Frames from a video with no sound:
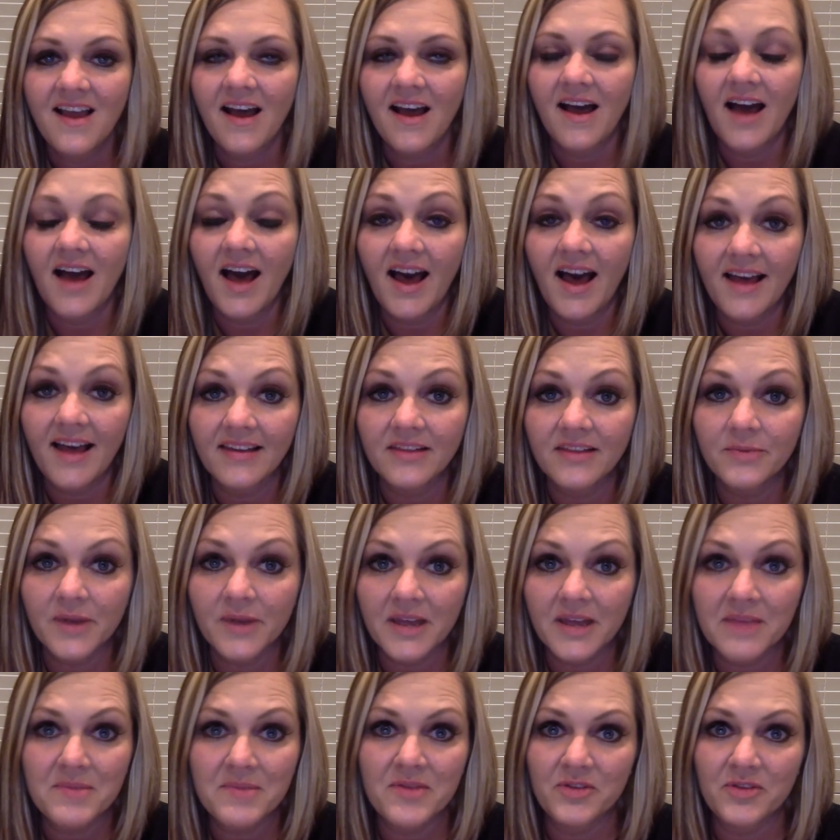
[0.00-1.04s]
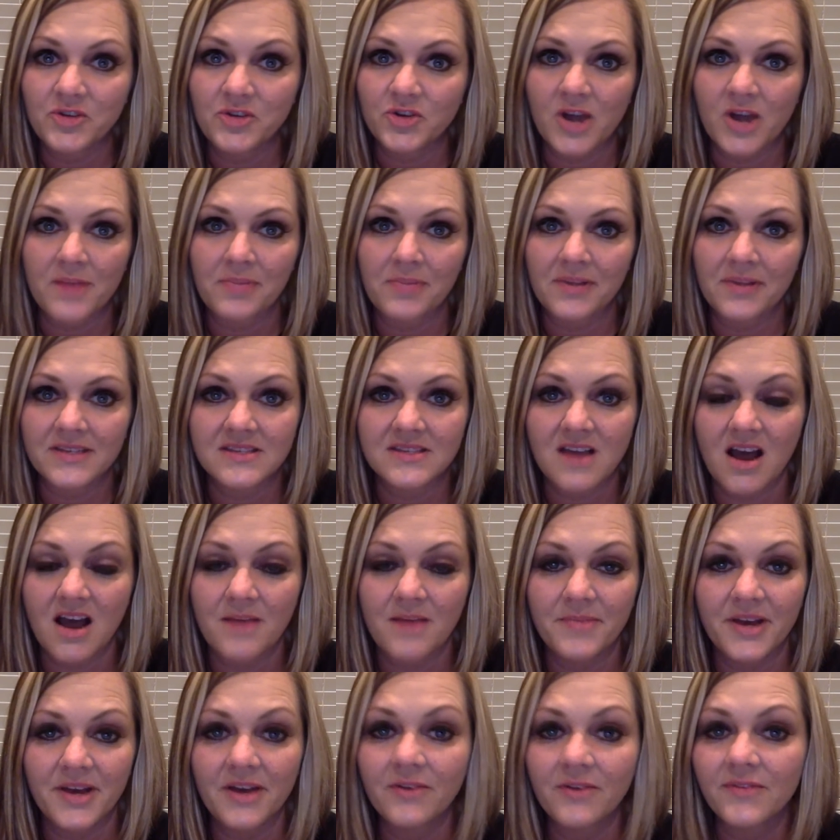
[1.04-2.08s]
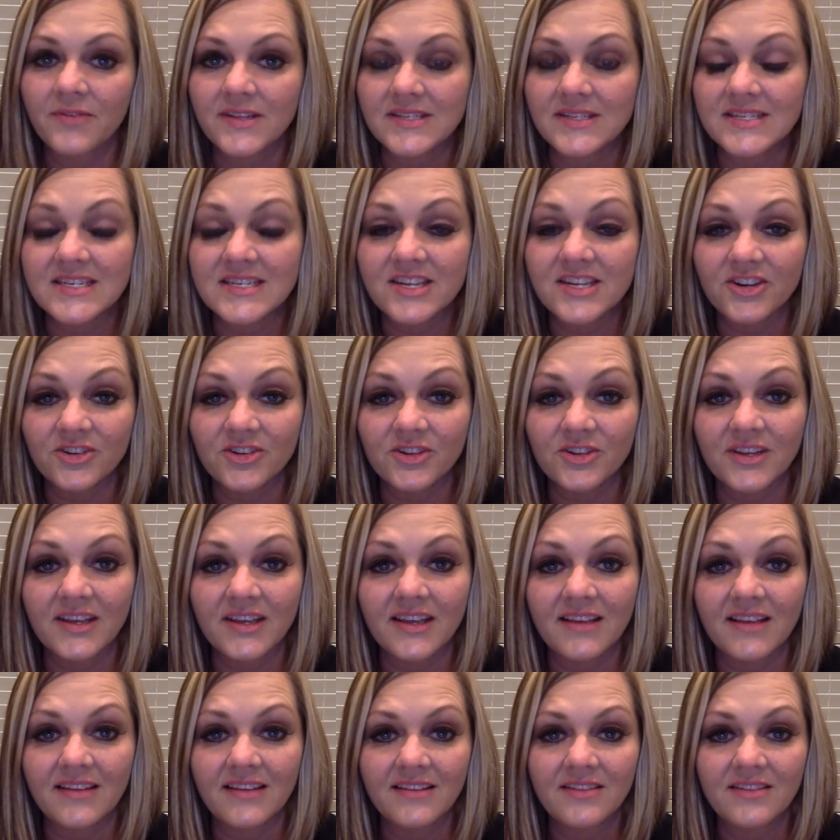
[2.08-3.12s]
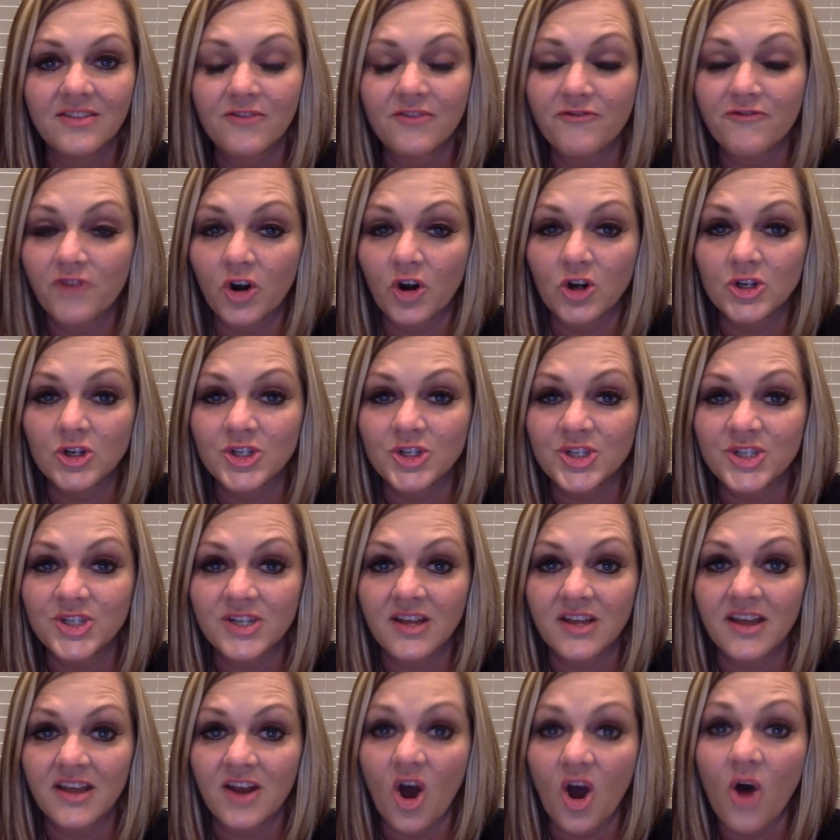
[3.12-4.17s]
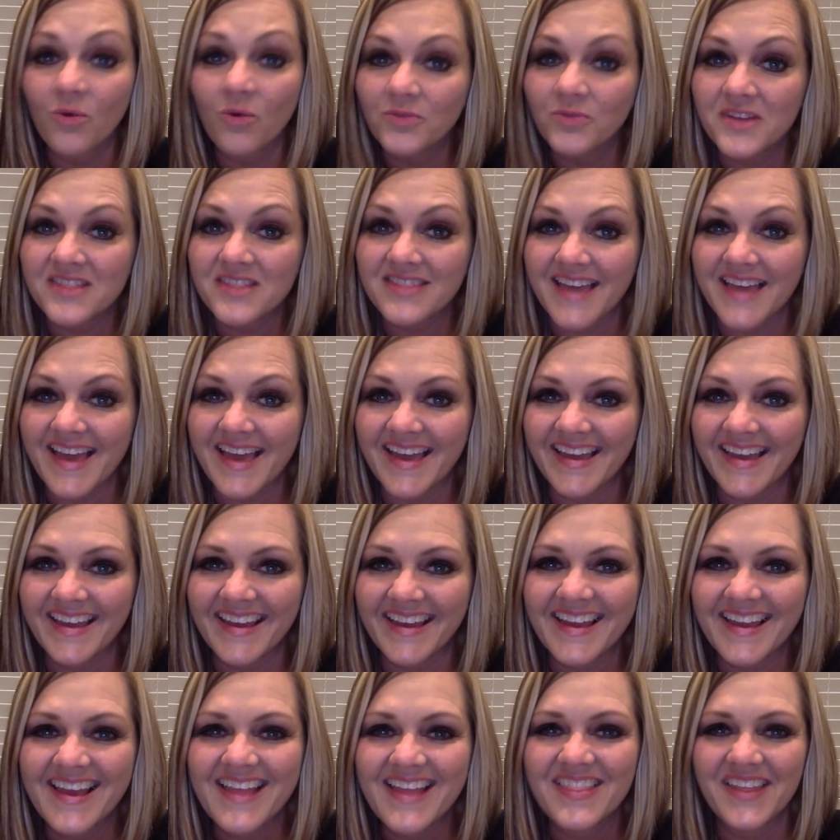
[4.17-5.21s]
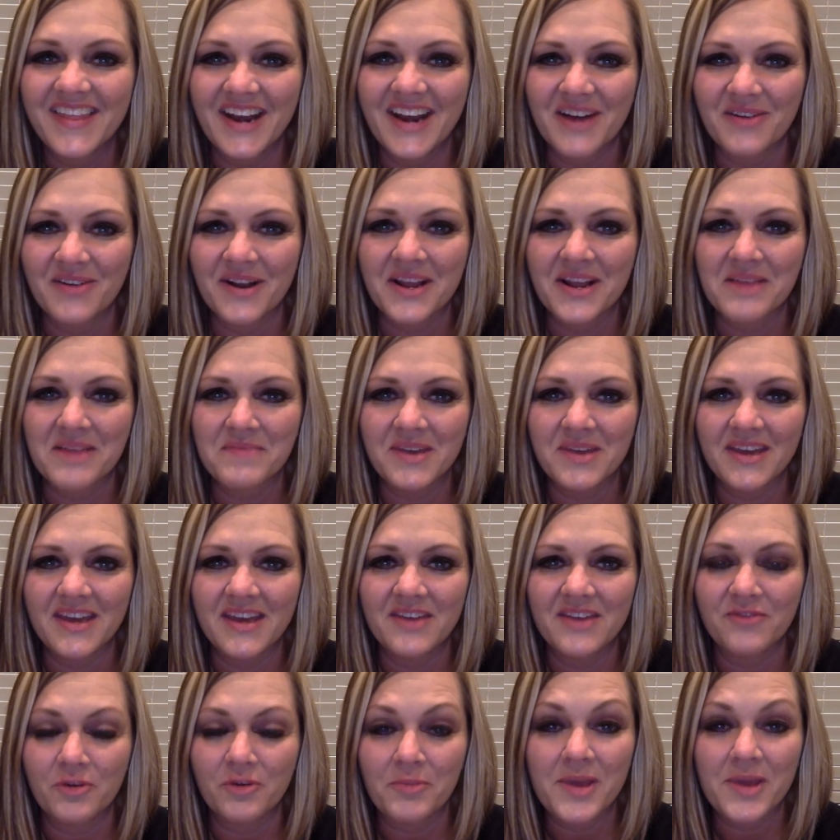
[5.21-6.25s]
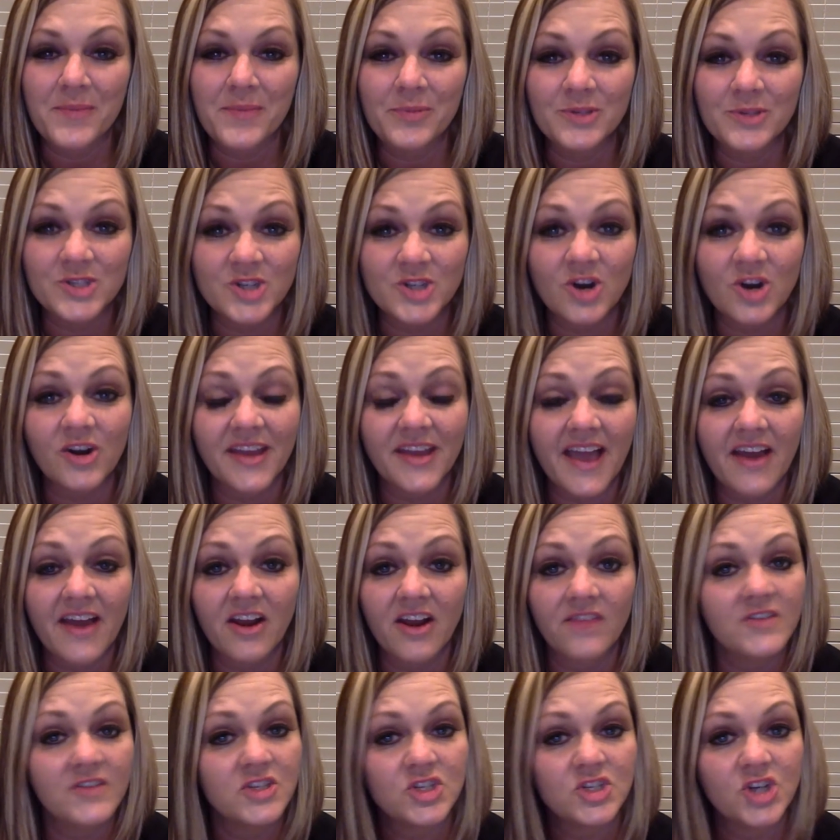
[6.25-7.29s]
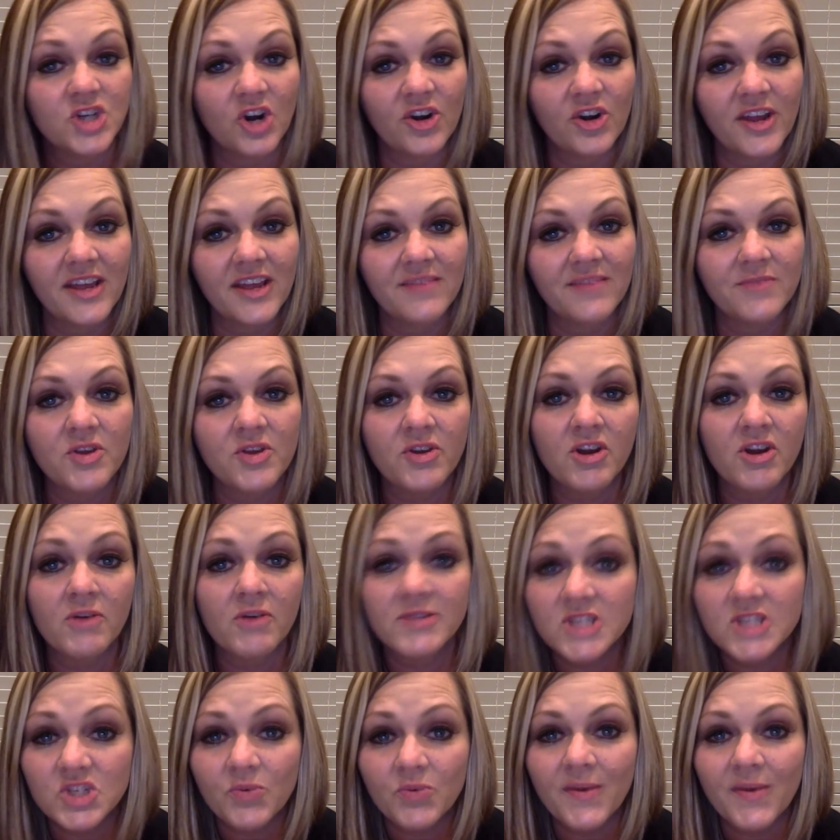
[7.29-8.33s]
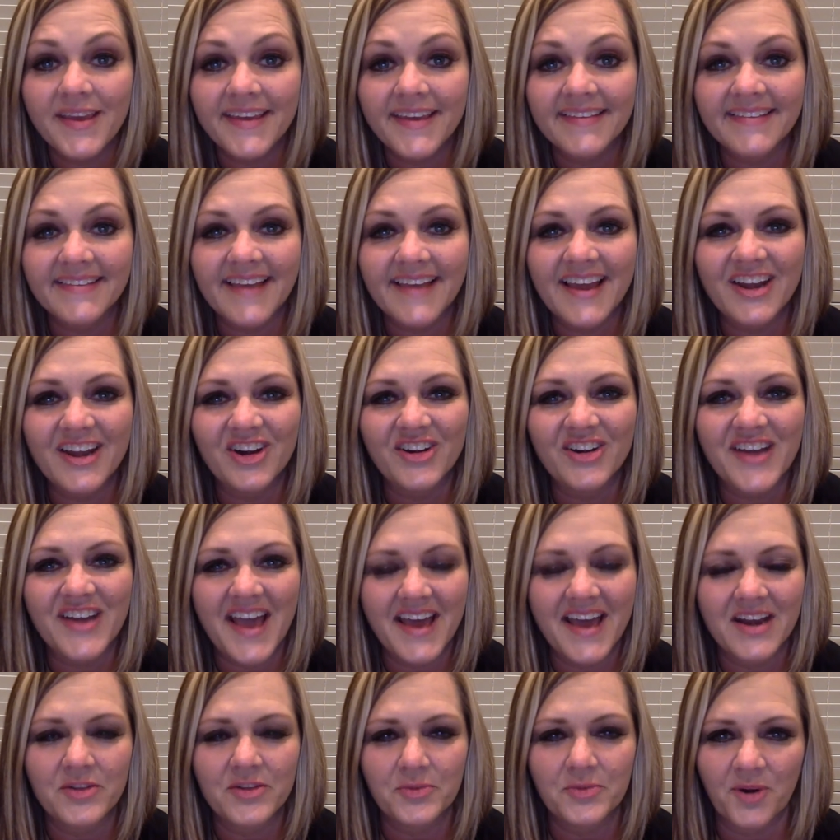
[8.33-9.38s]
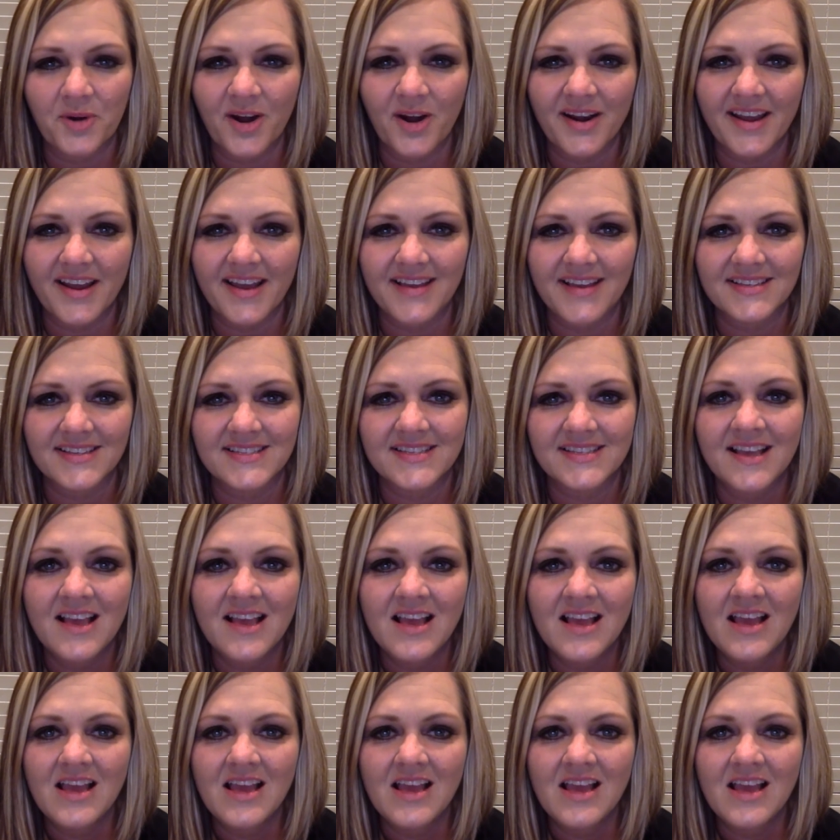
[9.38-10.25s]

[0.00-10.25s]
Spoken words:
I highly recommend the Triplex Combo. That's nearly the first and only thing that I recommend for people starting out on this journey. You can always tweak it later and add other products.